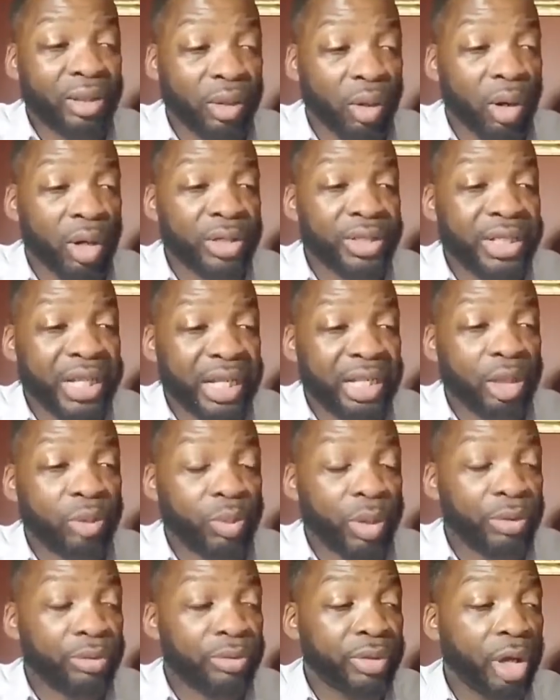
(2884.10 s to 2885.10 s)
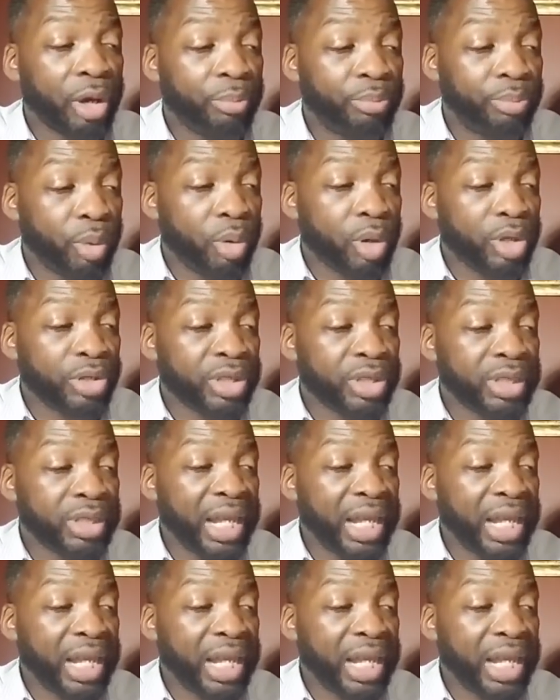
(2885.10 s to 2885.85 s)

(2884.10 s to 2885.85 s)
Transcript: law dealing with abortion